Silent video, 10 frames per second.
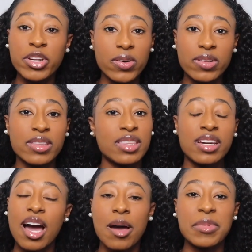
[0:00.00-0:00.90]
me know in the
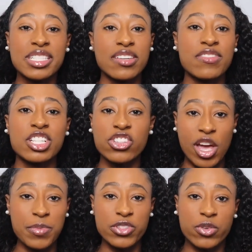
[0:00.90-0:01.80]
comments if the
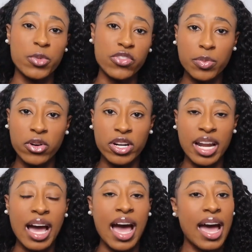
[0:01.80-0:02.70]
strap is removable or
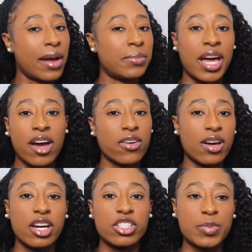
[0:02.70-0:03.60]
not. I'm not
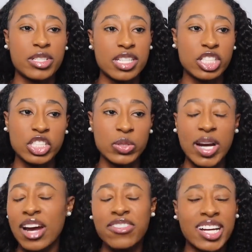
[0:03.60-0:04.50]
100%
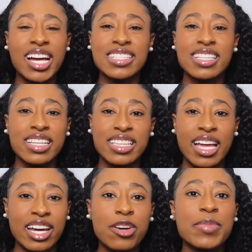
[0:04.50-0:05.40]
sure. I forgot to look
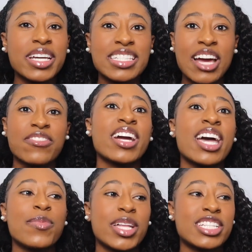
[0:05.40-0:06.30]
that up because I
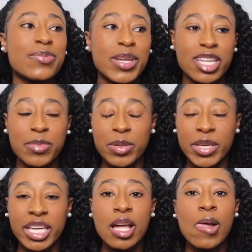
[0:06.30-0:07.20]
forgot about the Speedy
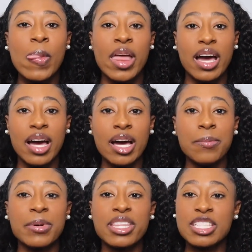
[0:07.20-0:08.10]
BB.
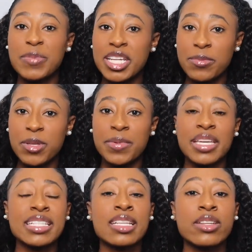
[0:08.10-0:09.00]
Um, but the Speedy
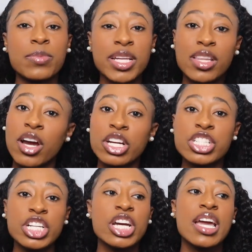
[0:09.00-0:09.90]
BB is a little bit
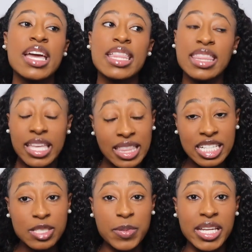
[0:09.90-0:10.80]
larger than
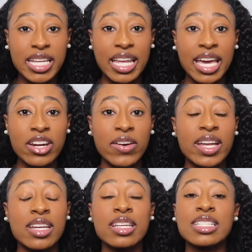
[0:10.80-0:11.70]
the Speedy Nano
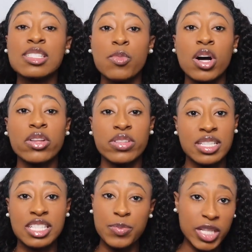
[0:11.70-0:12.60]
and it is smaller
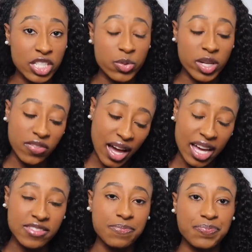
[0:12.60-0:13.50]
than the Speedy
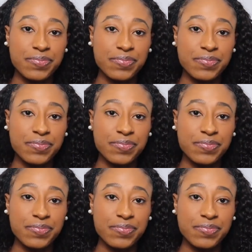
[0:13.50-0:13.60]
25.